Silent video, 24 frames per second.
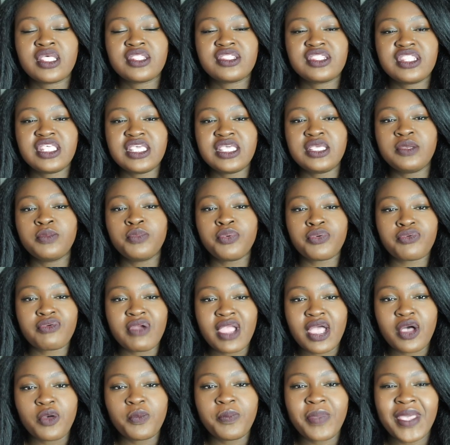the
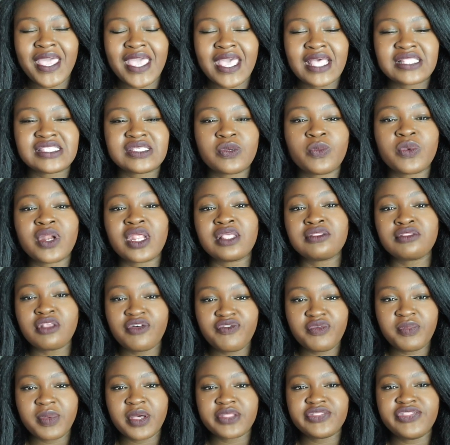brown pants. And what I
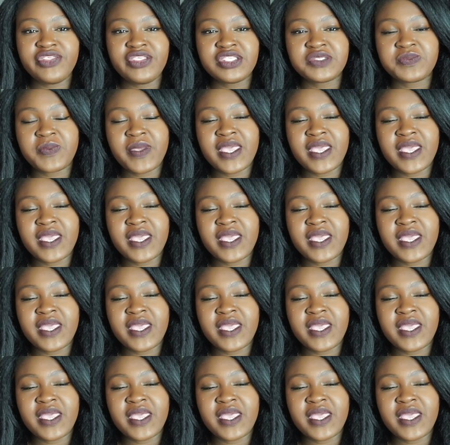love about these